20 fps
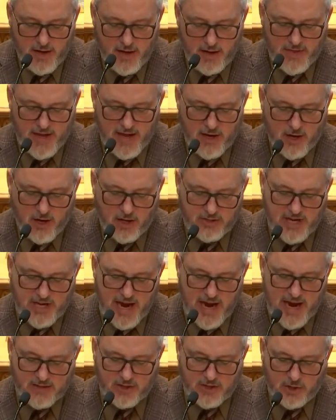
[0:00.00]
They are
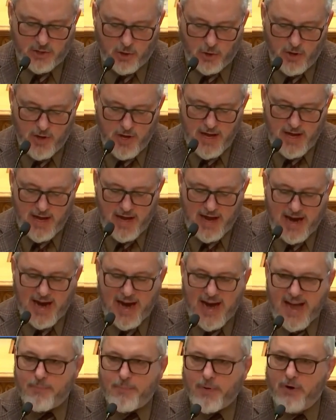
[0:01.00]
tactical,
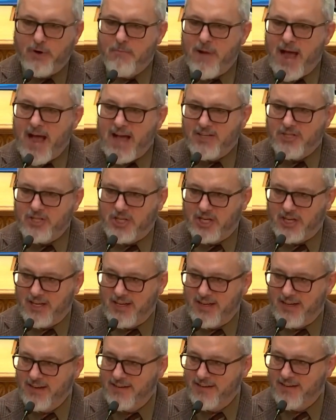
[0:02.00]
hyper-masculine.